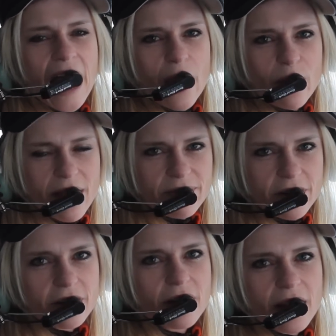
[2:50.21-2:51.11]

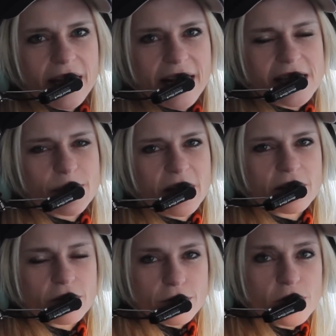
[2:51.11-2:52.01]
However, it has been
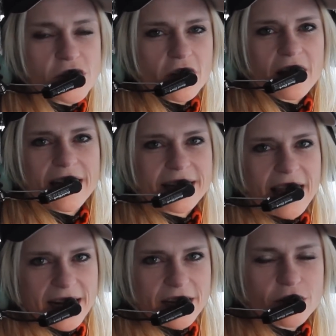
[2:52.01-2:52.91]
crucial in
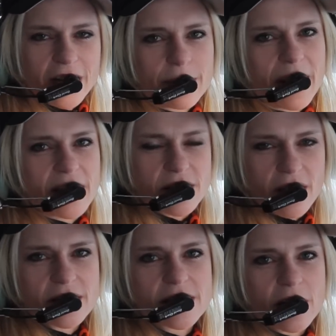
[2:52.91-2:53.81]
getting trade bans
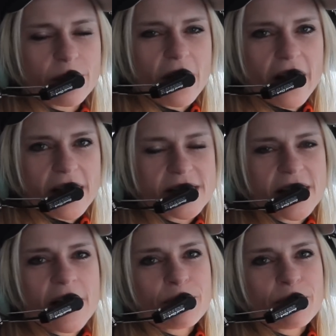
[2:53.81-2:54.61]
on seal products.